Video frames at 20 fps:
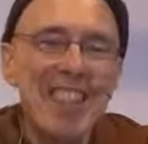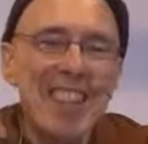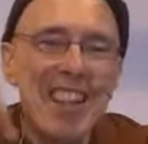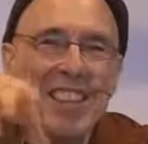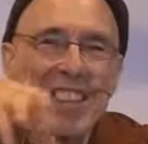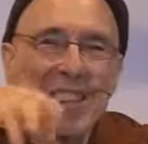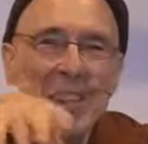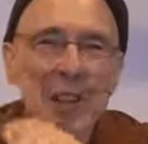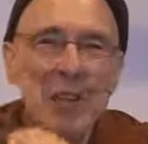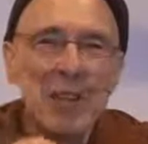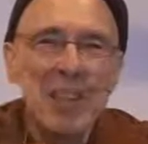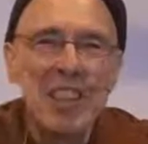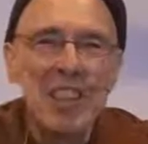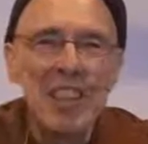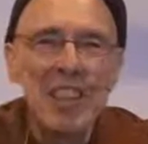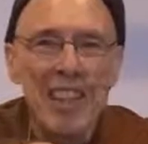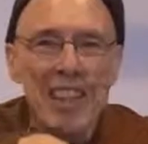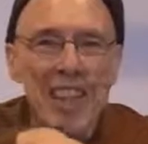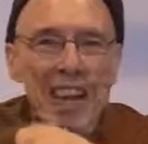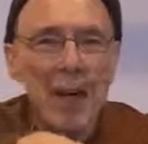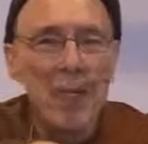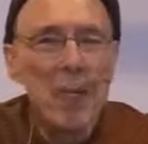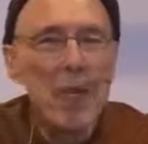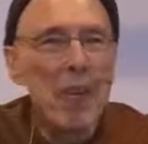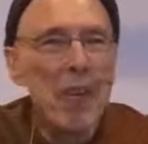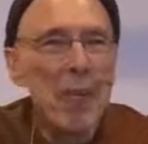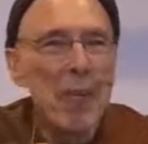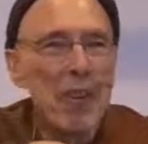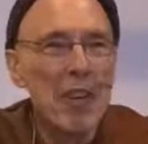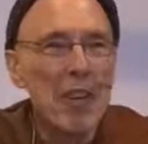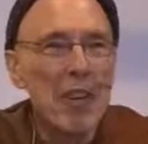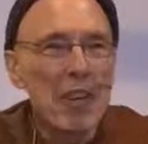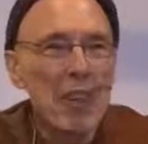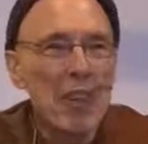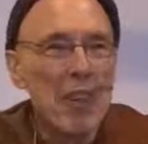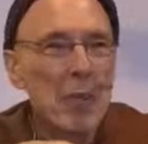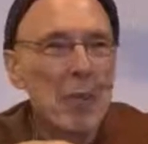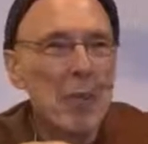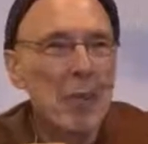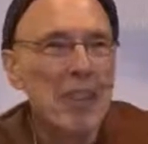And so since it comes from
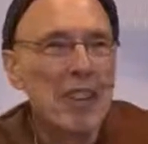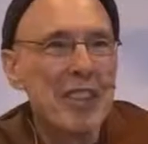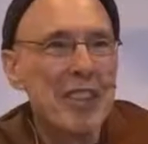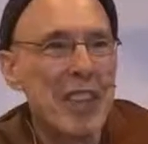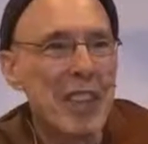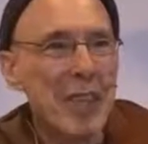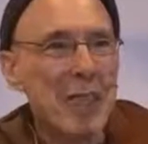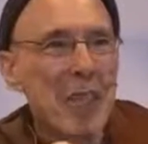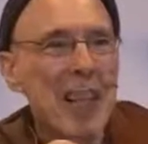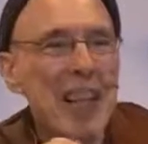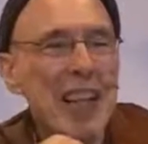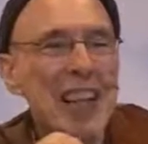early Buddhism,